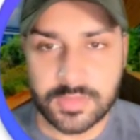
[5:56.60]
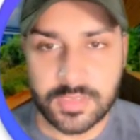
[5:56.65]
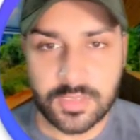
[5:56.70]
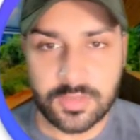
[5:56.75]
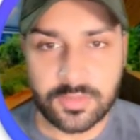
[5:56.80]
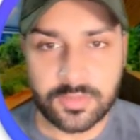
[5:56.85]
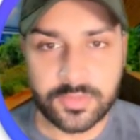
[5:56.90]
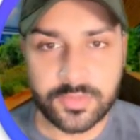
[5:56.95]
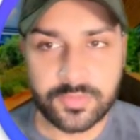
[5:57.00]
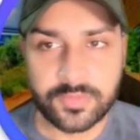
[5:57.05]

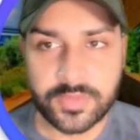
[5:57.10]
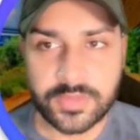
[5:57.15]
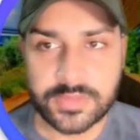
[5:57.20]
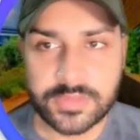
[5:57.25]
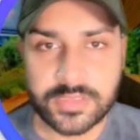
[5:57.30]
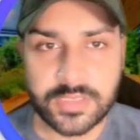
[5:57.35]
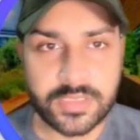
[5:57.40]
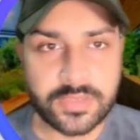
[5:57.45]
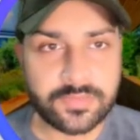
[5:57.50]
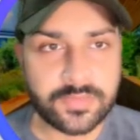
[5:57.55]
now you
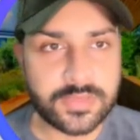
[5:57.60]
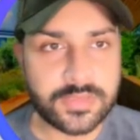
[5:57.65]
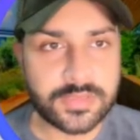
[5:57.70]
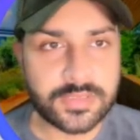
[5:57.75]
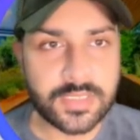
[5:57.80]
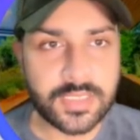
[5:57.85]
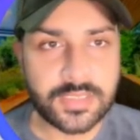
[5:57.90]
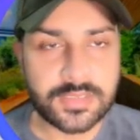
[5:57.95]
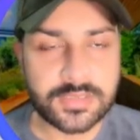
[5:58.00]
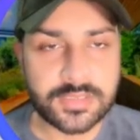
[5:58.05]
will see it
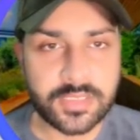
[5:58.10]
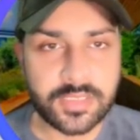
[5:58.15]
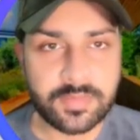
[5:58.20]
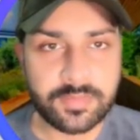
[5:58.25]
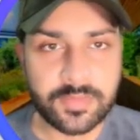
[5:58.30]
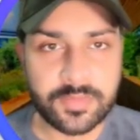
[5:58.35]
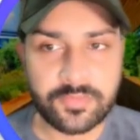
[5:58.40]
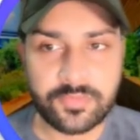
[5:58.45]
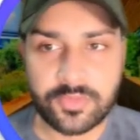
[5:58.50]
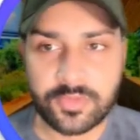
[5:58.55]
will start
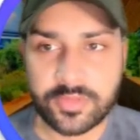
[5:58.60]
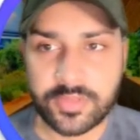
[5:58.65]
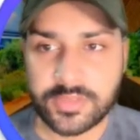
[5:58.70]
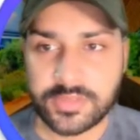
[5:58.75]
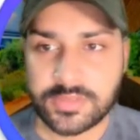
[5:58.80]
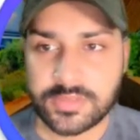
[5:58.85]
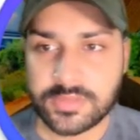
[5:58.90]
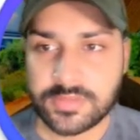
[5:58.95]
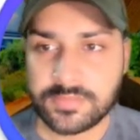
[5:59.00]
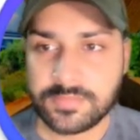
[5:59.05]
scraping for
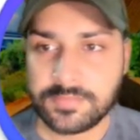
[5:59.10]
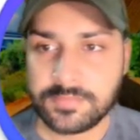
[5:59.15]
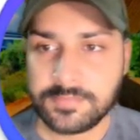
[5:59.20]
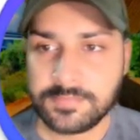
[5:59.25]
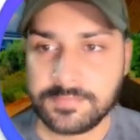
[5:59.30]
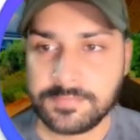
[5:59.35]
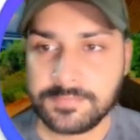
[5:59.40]
us.